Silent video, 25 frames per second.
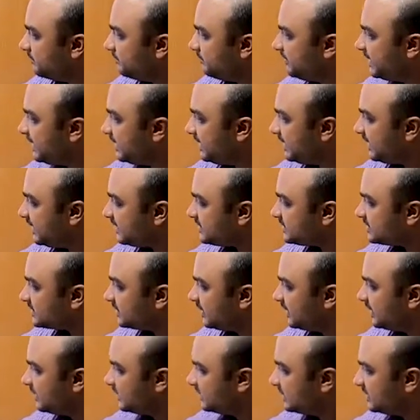be it
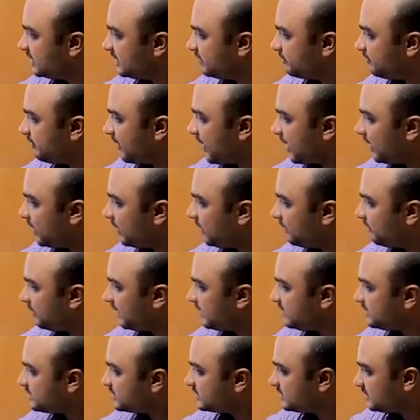the
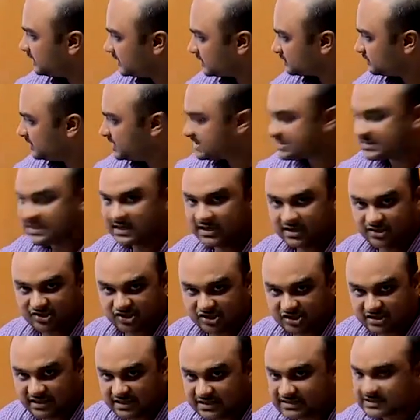Parliament, it means the
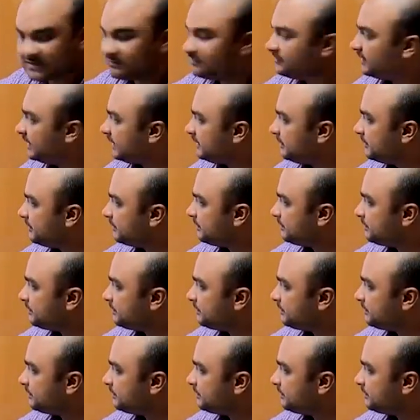legislative wing,